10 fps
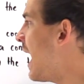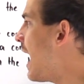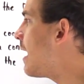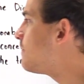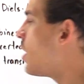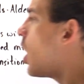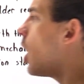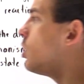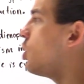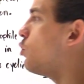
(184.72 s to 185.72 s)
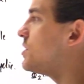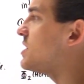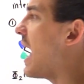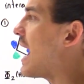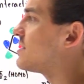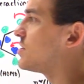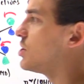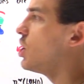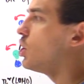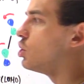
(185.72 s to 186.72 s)
have a Lewis
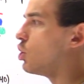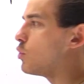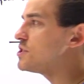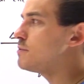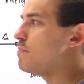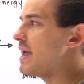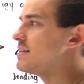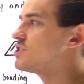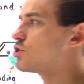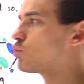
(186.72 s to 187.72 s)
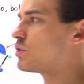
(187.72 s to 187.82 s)
acid, Lewis base